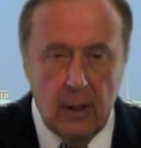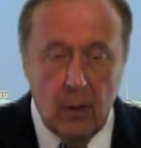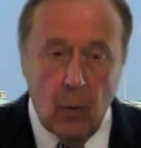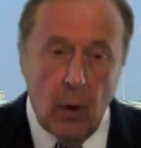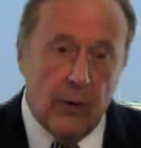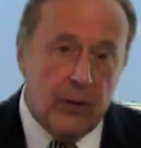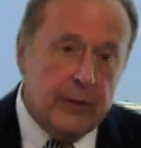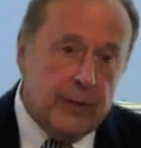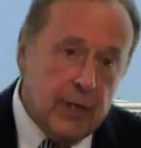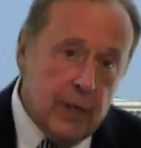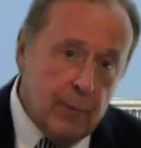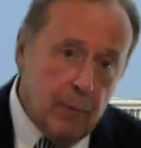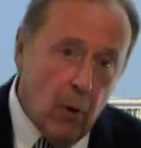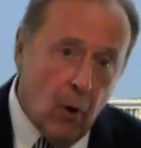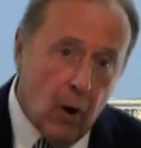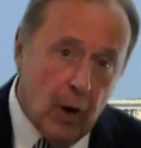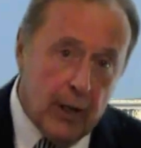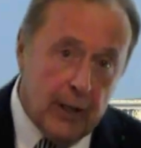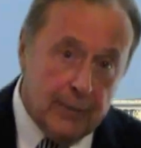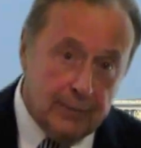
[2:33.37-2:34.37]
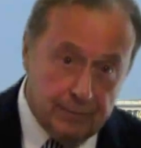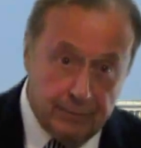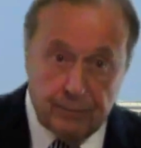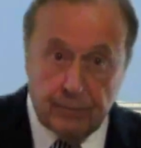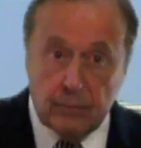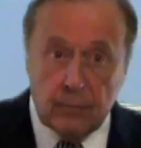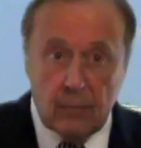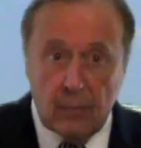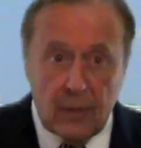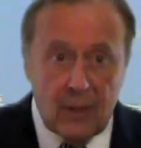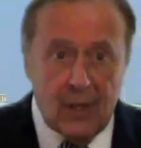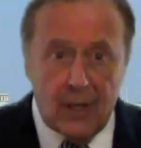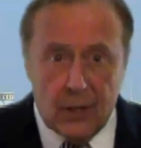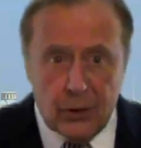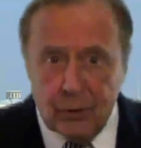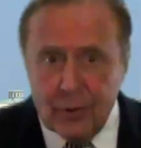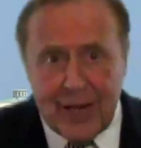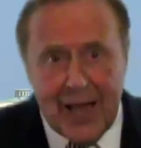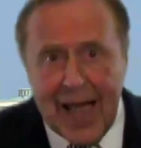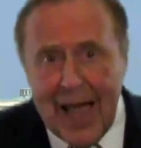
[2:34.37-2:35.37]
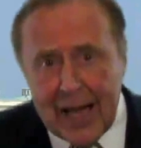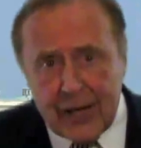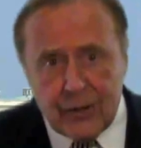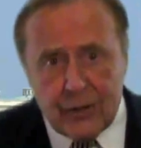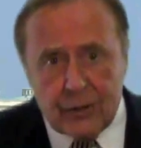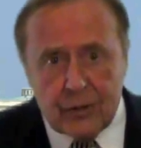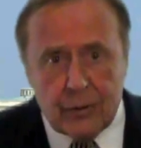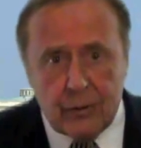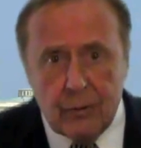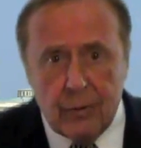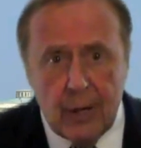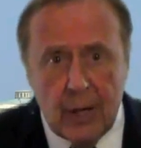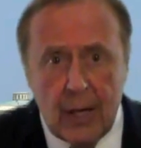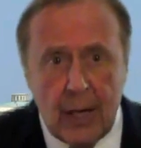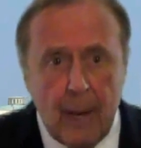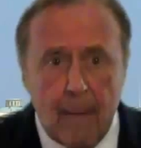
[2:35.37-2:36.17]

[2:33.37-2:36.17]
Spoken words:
While the Tea Party is a reaction to